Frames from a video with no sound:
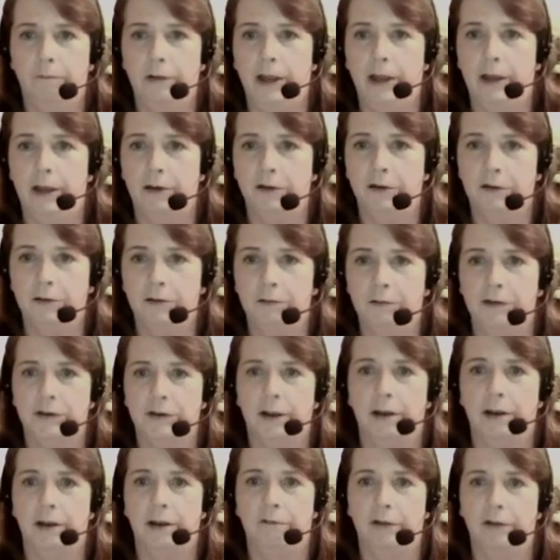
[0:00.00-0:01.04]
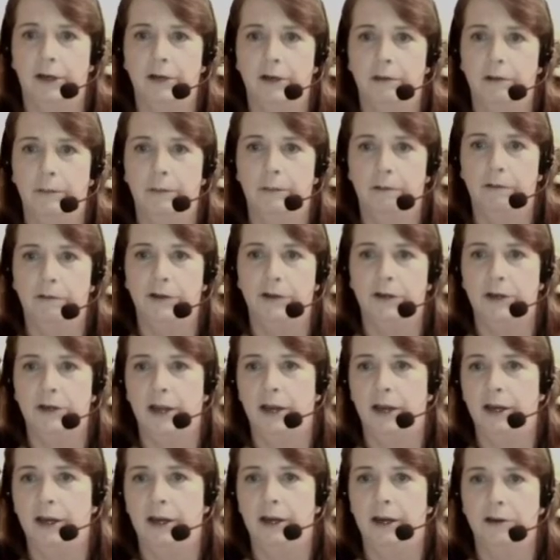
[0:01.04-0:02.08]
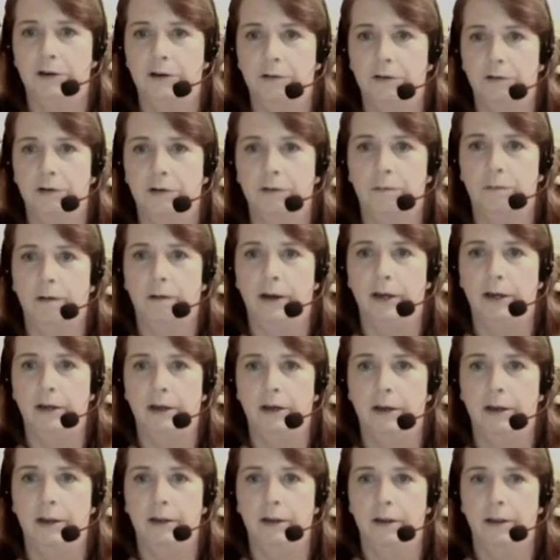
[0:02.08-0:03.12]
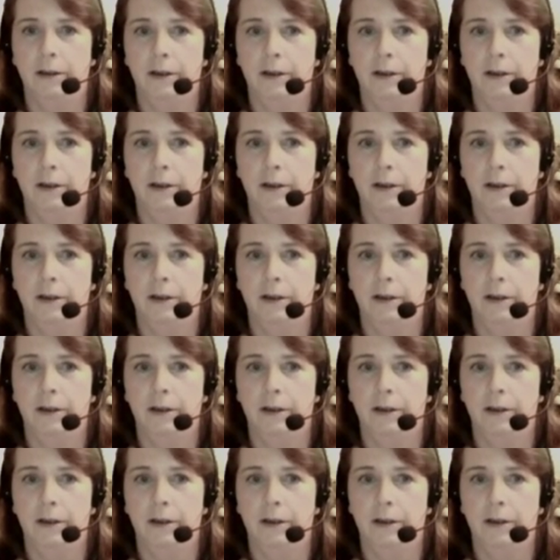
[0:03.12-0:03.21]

We had a suicide victim that was standing next to us wanting to